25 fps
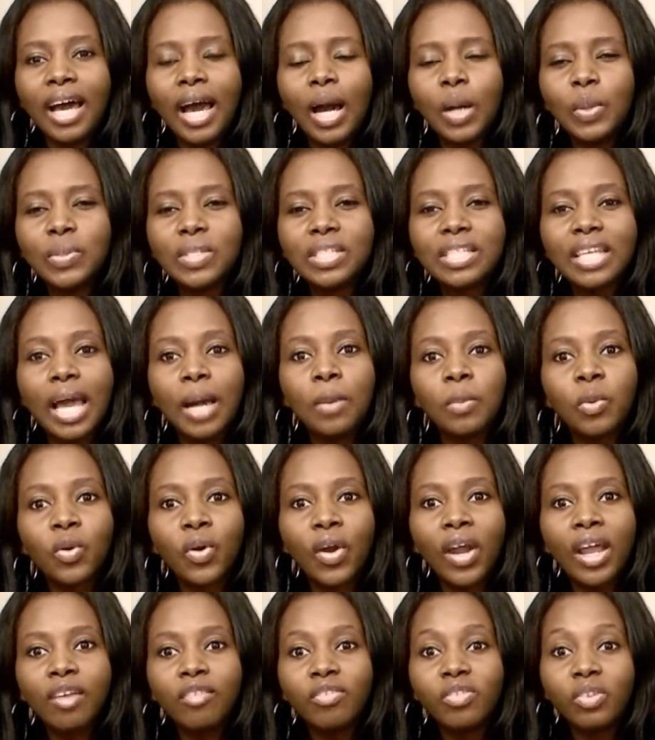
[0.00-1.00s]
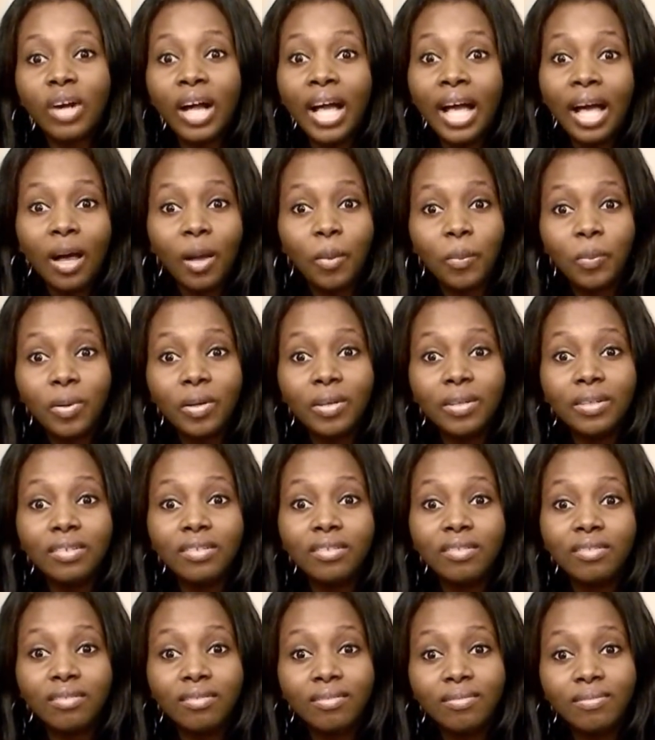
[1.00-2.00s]
would say I'm crying for help.
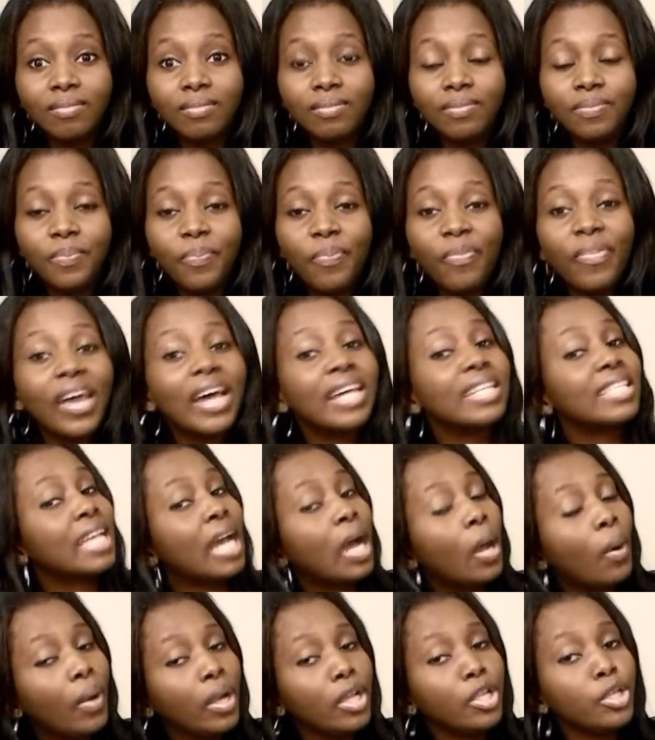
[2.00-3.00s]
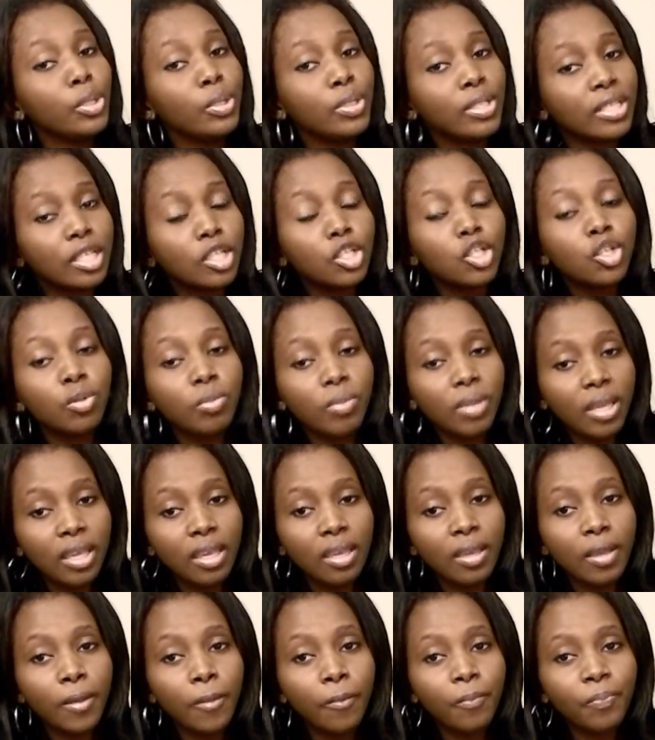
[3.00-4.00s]
That's how I use it to
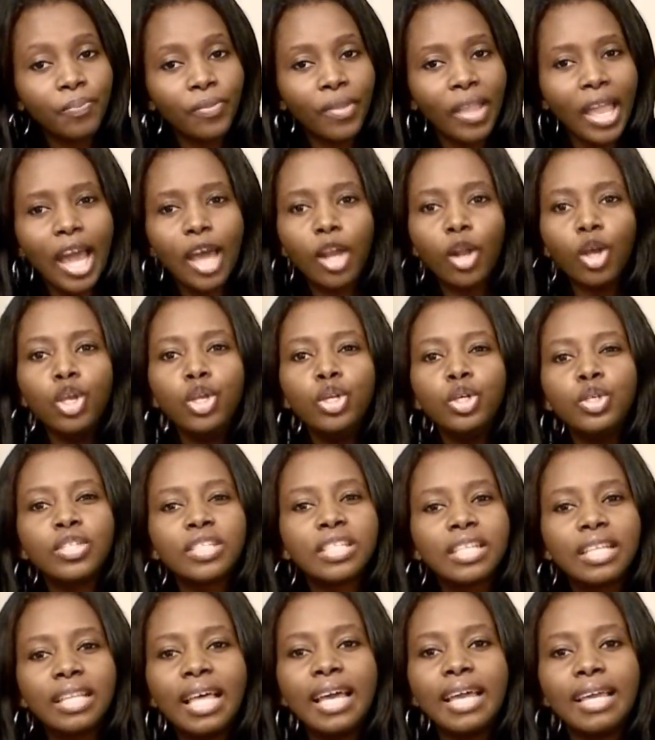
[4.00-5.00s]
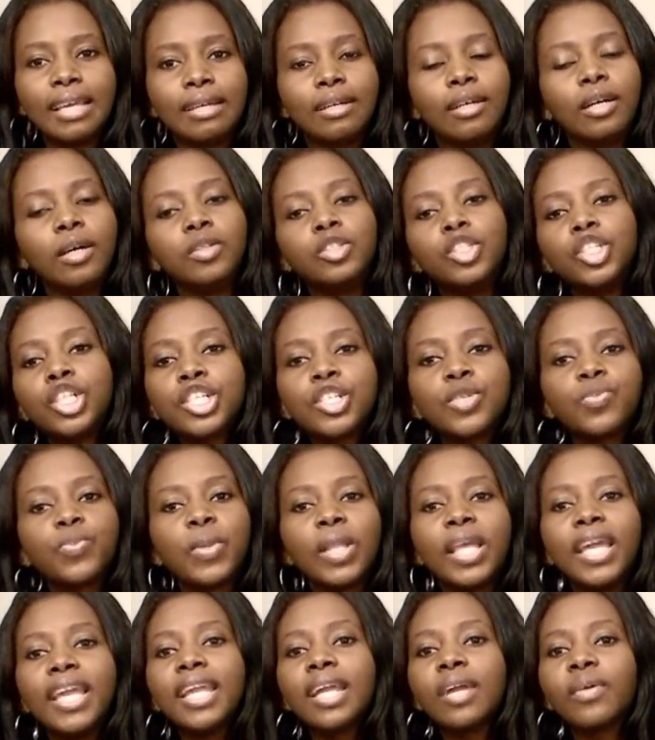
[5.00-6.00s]
me. I don't use it like just
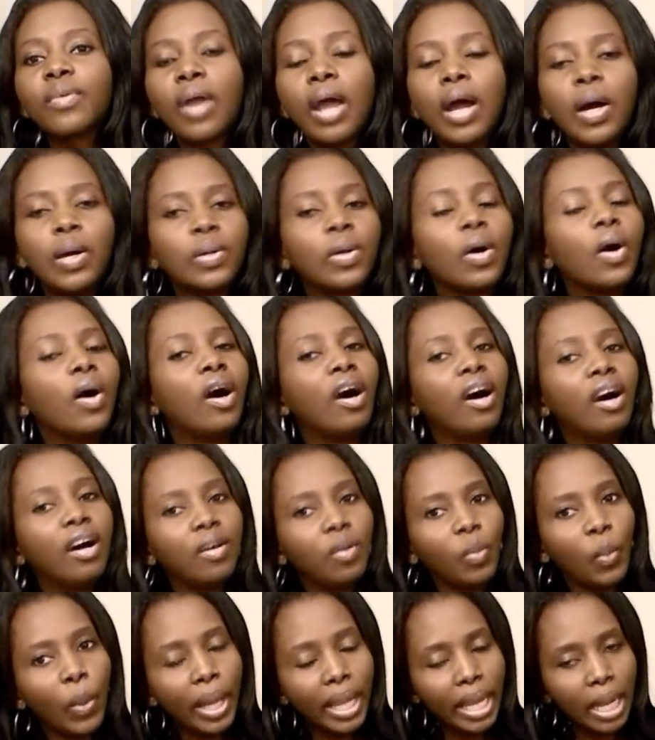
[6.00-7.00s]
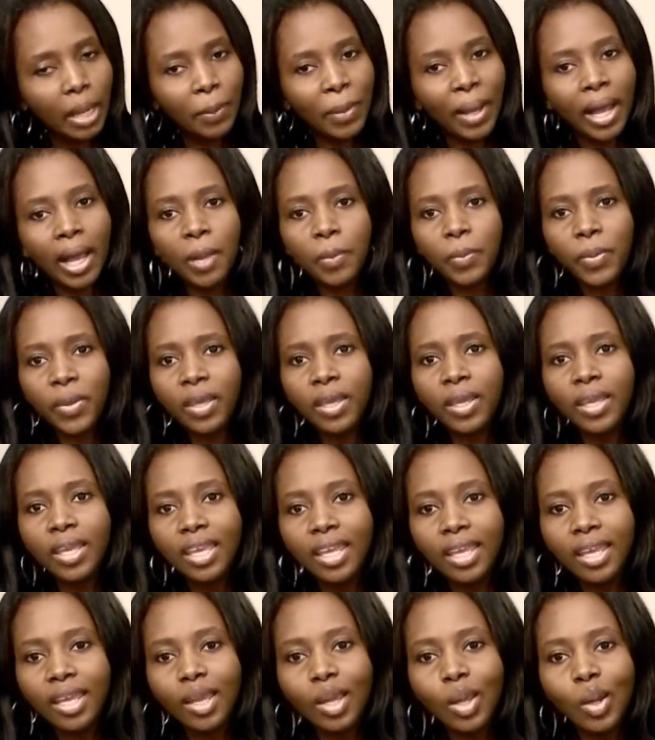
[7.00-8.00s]
playing around. When I'm happy
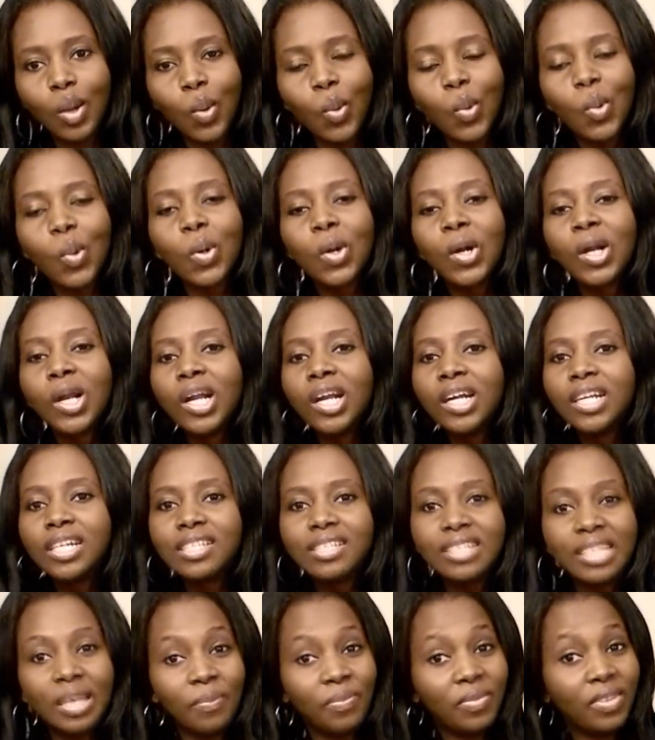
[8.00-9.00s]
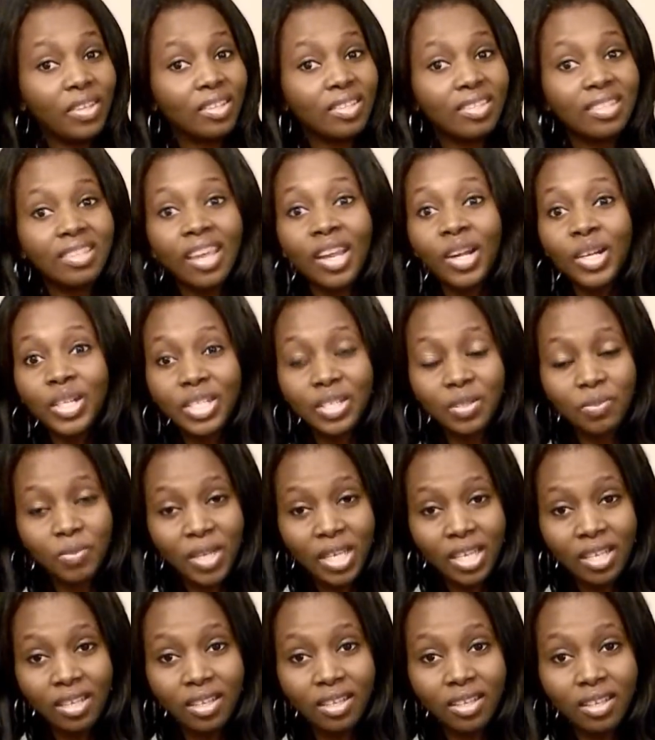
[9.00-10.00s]
or something scares
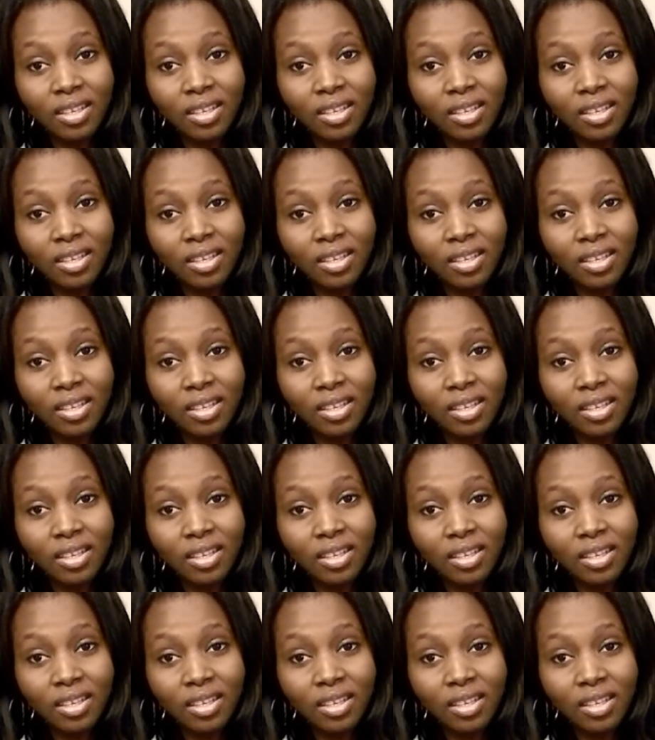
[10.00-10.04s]
me,